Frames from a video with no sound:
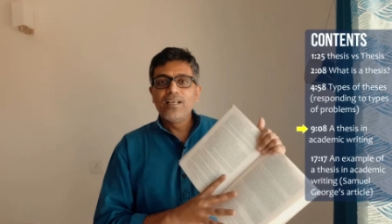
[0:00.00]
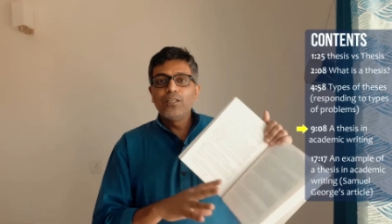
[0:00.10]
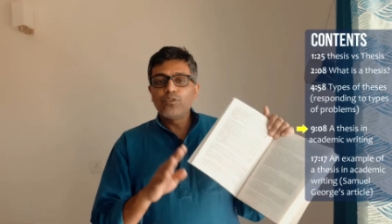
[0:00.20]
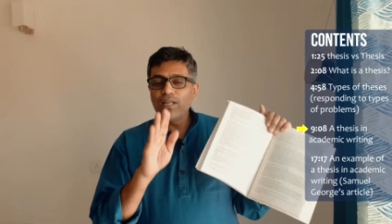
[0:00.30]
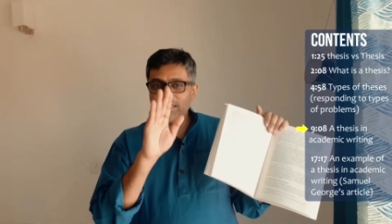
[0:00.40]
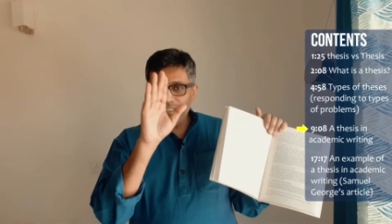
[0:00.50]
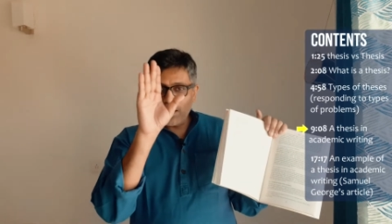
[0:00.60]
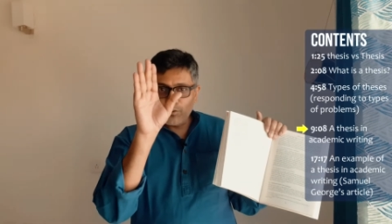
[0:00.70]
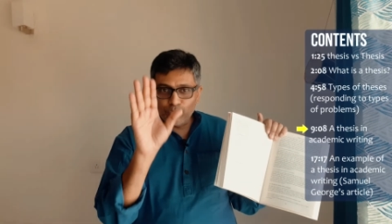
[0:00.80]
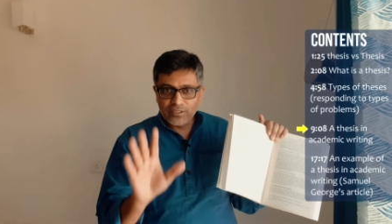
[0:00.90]
So let's
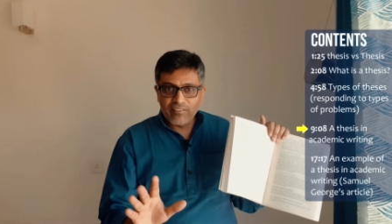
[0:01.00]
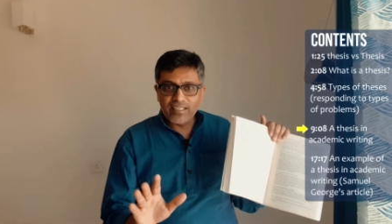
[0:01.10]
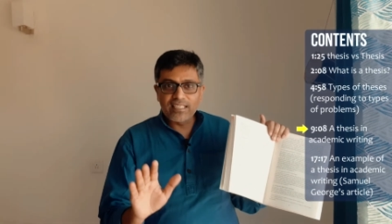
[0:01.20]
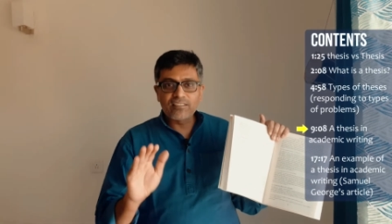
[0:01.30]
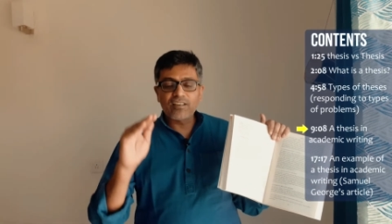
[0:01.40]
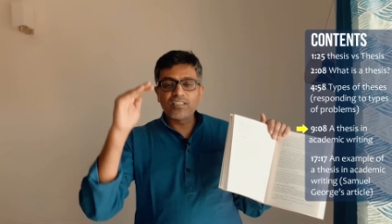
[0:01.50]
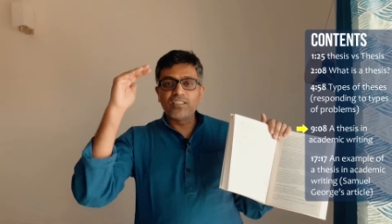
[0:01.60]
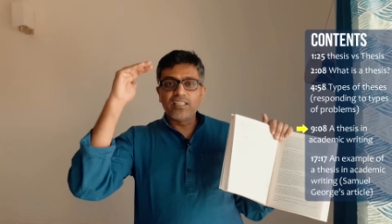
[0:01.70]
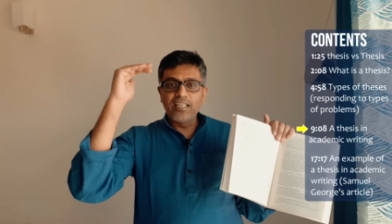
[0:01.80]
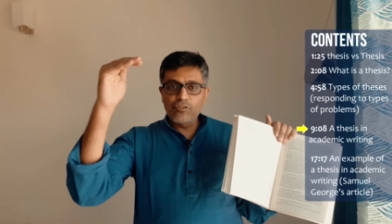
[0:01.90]
now use the written
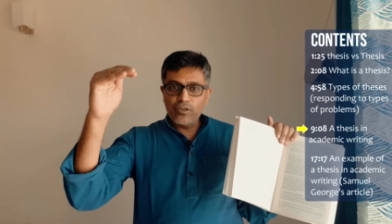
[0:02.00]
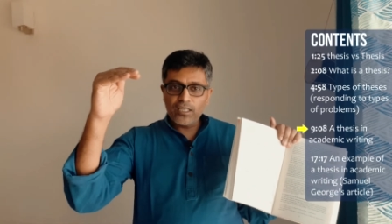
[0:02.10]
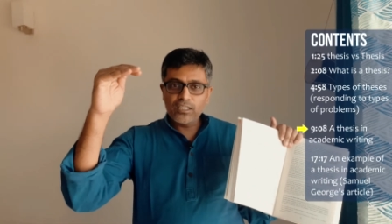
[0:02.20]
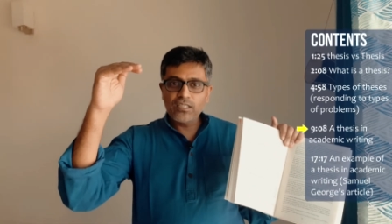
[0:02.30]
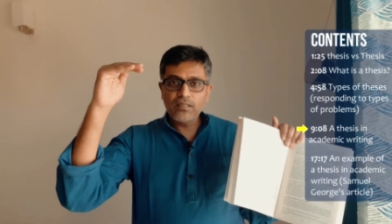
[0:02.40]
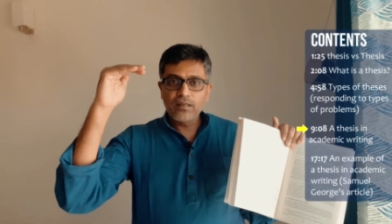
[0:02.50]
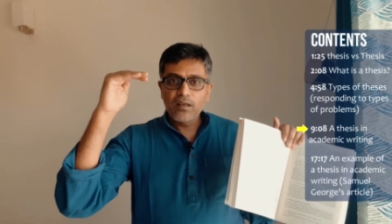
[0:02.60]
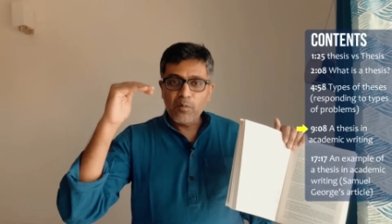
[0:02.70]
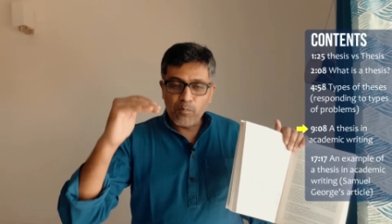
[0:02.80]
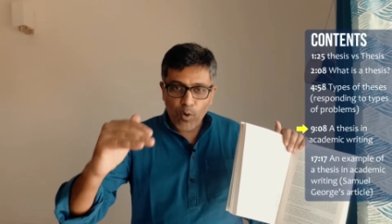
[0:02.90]
structure, introduction,
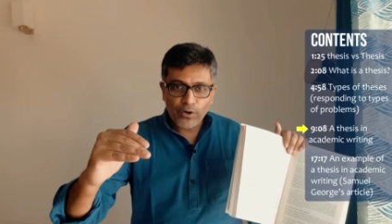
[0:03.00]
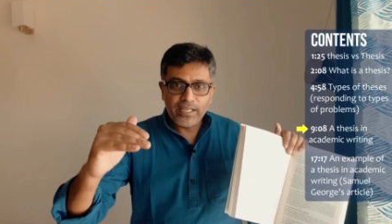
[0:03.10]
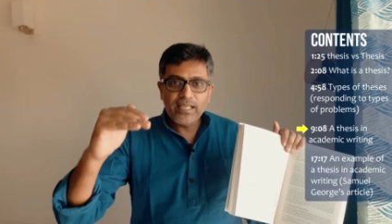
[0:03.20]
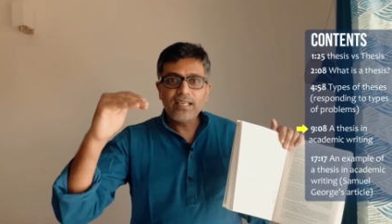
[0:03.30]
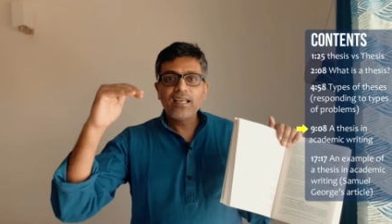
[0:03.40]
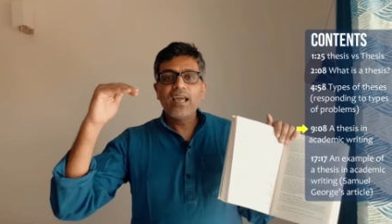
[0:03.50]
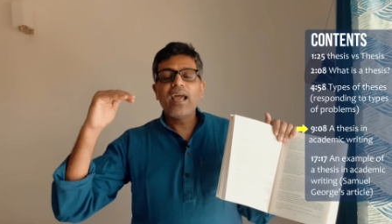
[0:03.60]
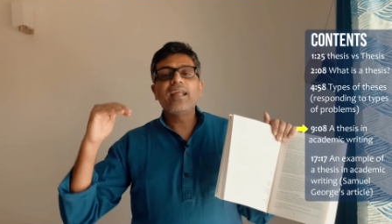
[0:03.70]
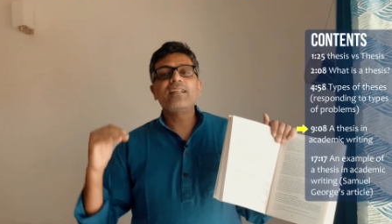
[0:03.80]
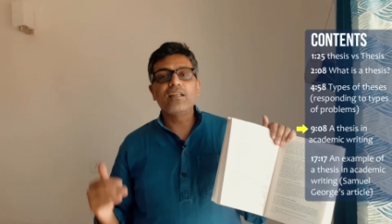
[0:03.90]
body,
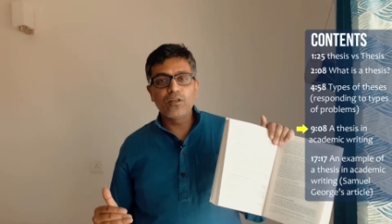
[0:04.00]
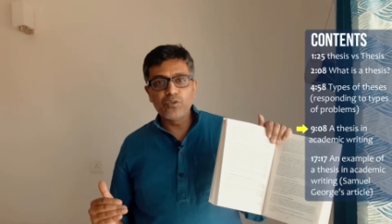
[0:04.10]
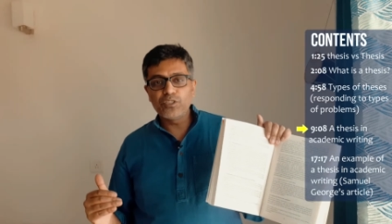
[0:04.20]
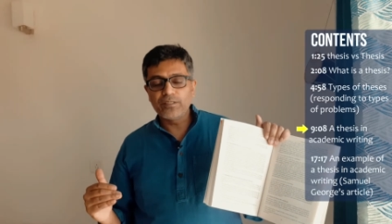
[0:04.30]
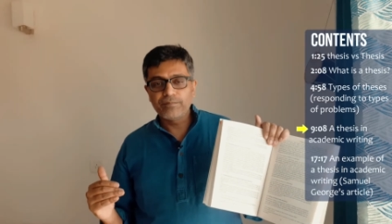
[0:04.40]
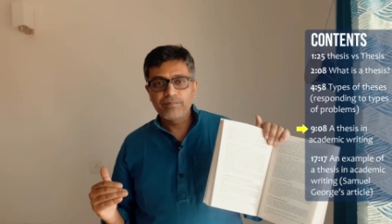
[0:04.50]
and conclusion.